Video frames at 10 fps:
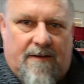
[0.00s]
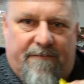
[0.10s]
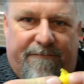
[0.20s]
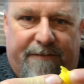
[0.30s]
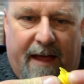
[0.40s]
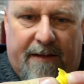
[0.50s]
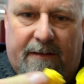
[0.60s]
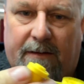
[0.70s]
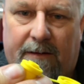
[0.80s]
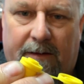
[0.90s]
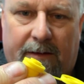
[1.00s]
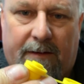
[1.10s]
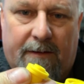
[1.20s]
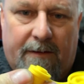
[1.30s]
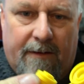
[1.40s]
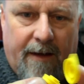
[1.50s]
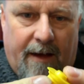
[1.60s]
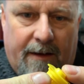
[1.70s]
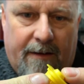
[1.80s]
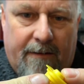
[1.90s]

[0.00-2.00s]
vent, yeah,